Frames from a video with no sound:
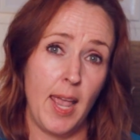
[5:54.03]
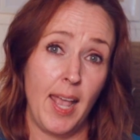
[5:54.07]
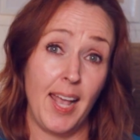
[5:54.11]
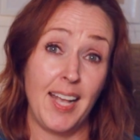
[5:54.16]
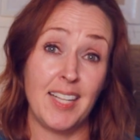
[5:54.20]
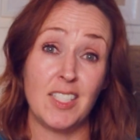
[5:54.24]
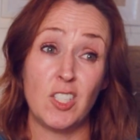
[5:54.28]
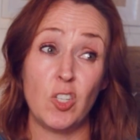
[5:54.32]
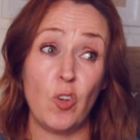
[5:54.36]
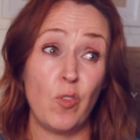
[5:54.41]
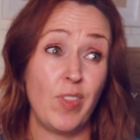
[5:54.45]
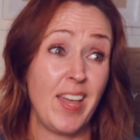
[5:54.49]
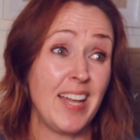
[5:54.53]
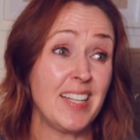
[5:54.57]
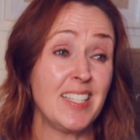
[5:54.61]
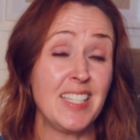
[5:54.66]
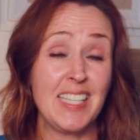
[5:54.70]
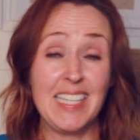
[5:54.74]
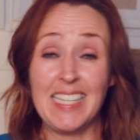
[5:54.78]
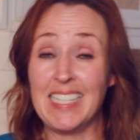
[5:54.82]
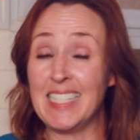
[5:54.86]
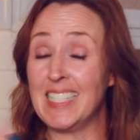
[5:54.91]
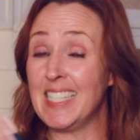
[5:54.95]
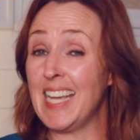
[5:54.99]
And so that's
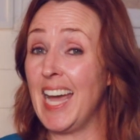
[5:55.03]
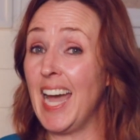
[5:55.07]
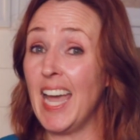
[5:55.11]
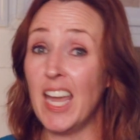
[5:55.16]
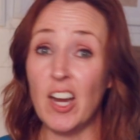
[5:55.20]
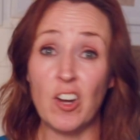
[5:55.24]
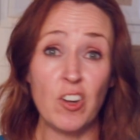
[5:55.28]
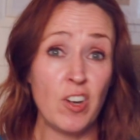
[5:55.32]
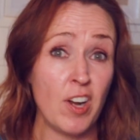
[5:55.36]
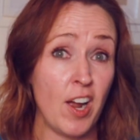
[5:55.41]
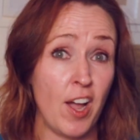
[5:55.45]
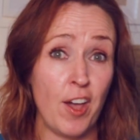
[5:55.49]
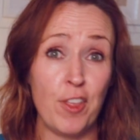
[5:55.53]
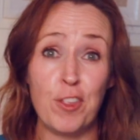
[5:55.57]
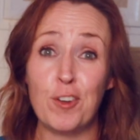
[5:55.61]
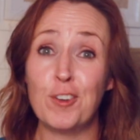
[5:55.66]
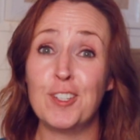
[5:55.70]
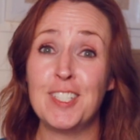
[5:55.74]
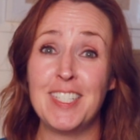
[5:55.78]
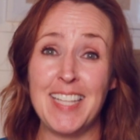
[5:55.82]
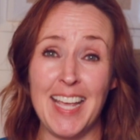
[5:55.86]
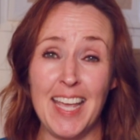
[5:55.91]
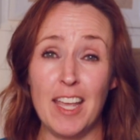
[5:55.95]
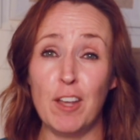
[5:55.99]
an entire other
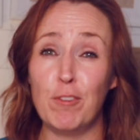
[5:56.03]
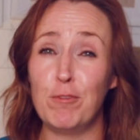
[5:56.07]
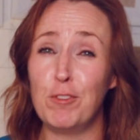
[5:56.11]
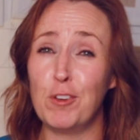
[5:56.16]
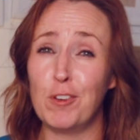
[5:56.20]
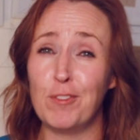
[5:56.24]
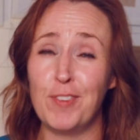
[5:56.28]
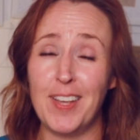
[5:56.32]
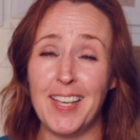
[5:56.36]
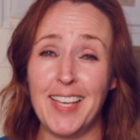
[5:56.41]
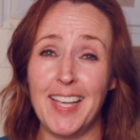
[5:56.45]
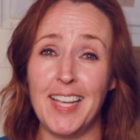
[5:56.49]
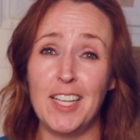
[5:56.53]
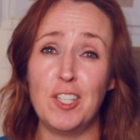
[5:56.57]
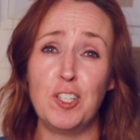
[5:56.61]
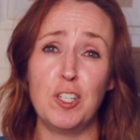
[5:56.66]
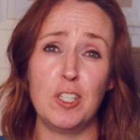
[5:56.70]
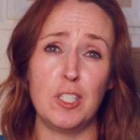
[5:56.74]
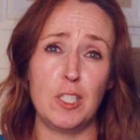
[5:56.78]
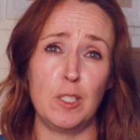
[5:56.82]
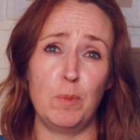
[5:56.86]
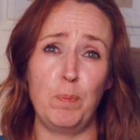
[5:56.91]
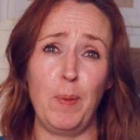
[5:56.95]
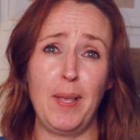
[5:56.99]
day of your
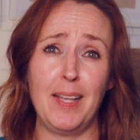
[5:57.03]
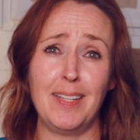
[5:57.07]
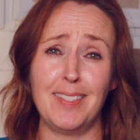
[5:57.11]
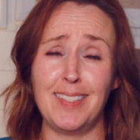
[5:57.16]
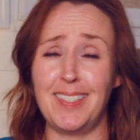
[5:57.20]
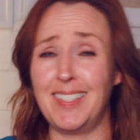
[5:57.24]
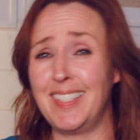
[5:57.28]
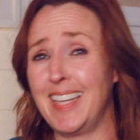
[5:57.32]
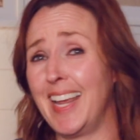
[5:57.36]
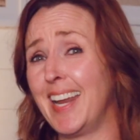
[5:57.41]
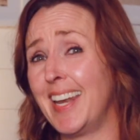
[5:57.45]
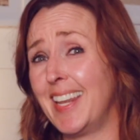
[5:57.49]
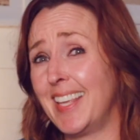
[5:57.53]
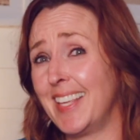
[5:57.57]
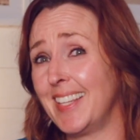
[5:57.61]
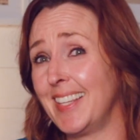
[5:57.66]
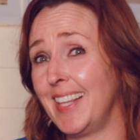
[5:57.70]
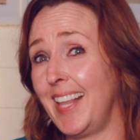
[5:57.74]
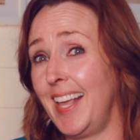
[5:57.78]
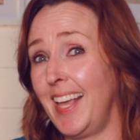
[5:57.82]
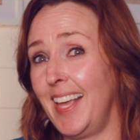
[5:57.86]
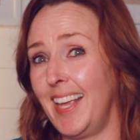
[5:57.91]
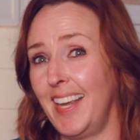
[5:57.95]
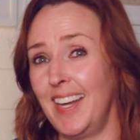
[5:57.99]
vacation spent standing in
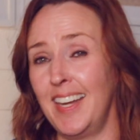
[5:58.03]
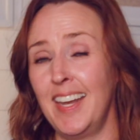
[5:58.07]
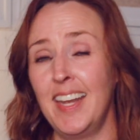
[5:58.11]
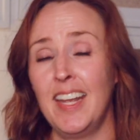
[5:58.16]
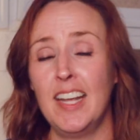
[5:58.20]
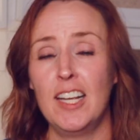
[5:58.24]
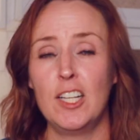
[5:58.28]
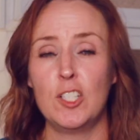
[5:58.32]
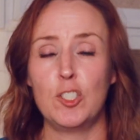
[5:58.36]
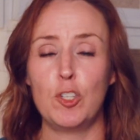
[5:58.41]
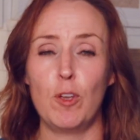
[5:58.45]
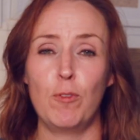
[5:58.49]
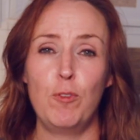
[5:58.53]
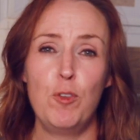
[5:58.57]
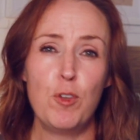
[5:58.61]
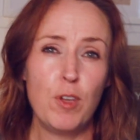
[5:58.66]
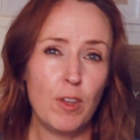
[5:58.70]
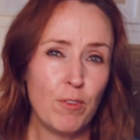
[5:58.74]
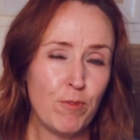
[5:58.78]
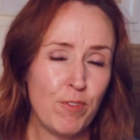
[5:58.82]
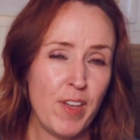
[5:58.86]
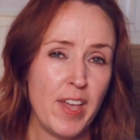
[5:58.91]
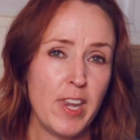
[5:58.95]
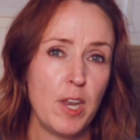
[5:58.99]
line. So if you
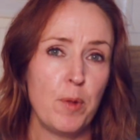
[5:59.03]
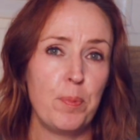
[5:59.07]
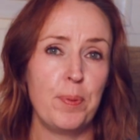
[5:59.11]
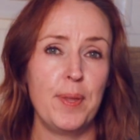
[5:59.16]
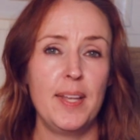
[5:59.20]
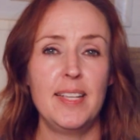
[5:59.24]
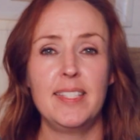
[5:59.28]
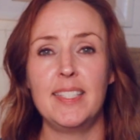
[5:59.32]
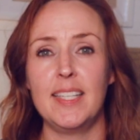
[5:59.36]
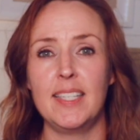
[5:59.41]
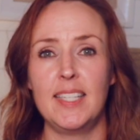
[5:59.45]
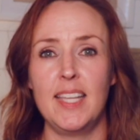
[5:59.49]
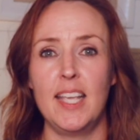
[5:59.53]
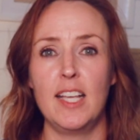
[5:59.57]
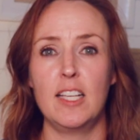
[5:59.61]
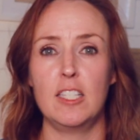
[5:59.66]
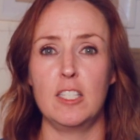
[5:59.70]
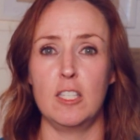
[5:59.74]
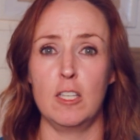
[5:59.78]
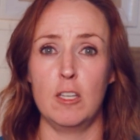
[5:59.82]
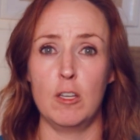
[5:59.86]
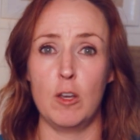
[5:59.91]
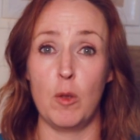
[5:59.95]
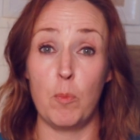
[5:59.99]
can find a place that
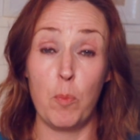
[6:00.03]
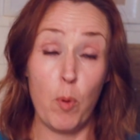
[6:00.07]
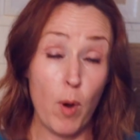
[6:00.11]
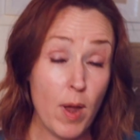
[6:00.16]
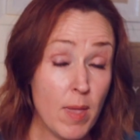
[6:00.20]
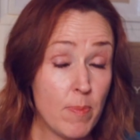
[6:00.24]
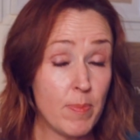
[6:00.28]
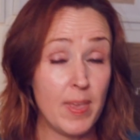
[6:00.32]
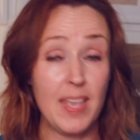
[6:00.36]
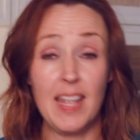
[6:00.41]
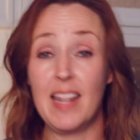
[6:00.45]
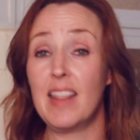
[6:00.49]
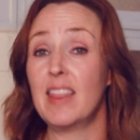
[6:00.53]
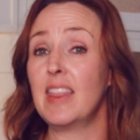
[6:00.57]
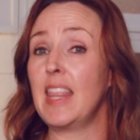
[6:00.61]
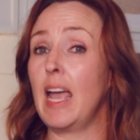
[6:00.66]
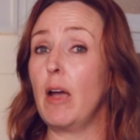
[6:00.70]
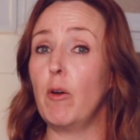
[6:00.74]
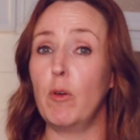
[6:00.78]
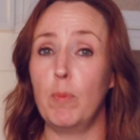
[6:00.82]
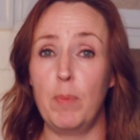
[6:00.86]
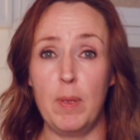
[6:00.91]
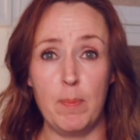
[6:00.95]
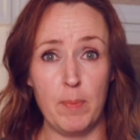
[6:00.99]
takes an appointment,
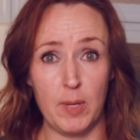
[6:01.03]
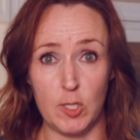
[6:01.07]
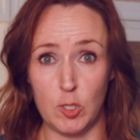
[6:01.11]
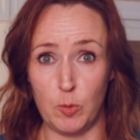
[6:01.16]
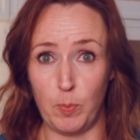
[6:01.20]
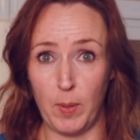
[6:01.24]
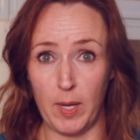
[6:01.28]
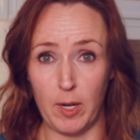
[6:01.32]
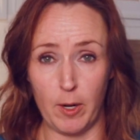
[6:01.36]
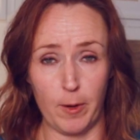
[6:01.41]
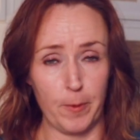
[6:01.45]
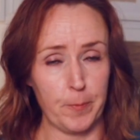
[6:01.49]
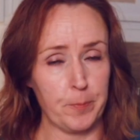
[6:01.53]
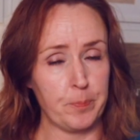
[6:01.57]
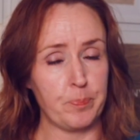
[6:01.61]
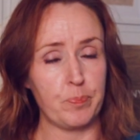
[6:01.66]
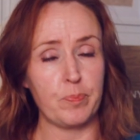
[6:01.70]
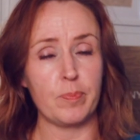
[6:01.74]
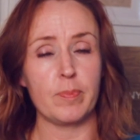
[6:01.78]
that would be much better.